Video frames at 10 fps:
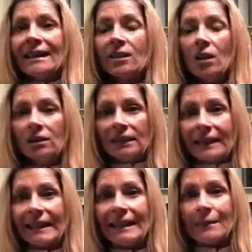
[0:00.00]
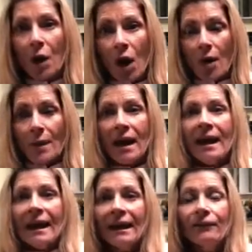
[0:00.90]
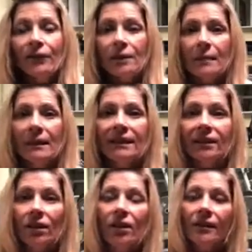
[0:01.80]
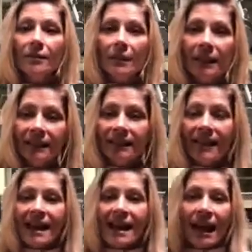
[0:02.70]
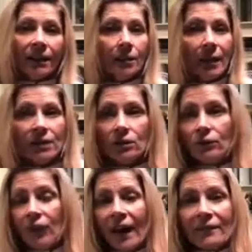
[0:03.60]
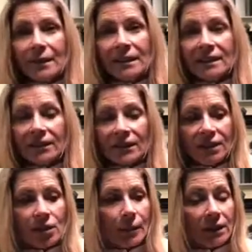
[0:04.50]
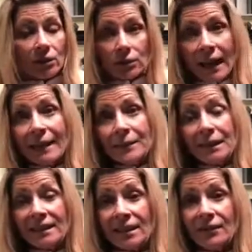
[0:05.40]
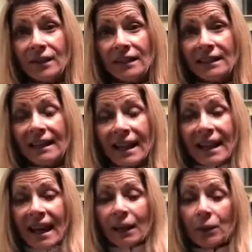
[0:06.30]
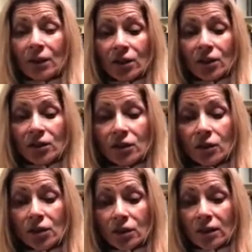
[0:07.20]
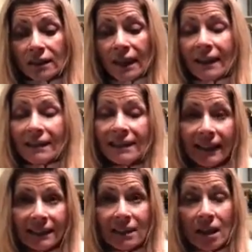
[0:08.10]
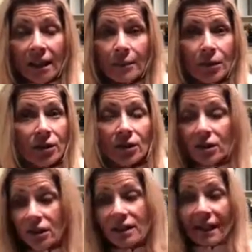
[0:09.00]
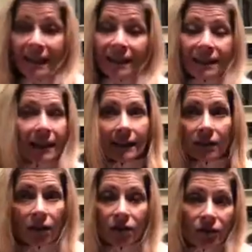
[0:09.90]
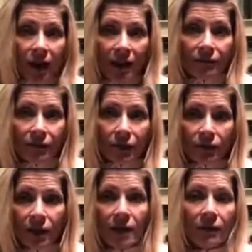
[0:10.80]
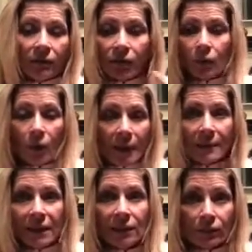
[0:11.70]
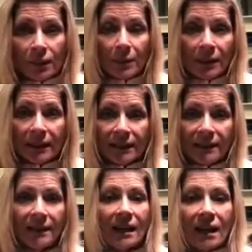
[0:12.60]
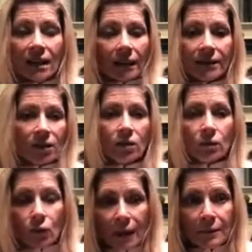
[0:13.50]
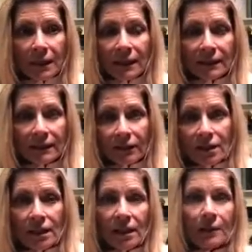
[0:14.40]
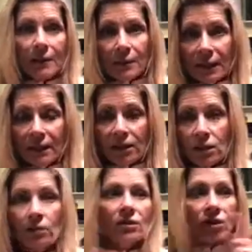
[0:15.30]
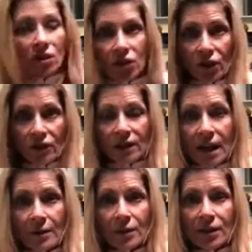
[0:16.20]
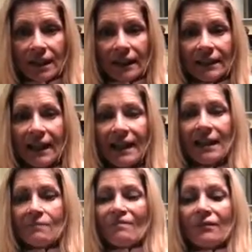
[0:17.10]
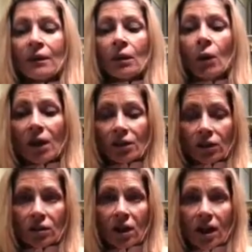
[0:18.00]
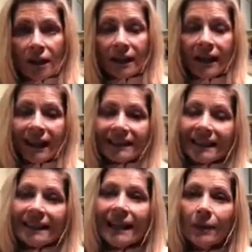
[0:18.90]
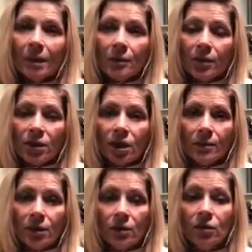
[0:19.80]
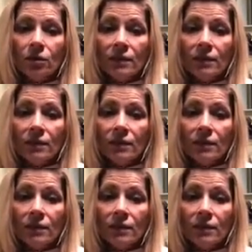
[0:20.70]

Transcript: is called an EMOM, every minute on the minute. And you might do 5 minutes of this, you might do 10 minutes of this, and what you're gonna do is you're gonna set a timer, and you can just set it on your iPhone for 1 minute repeats. Like just do 1 minute, and every time the minute goes, just start the timer again. Watch your clock and see how many push-ups you can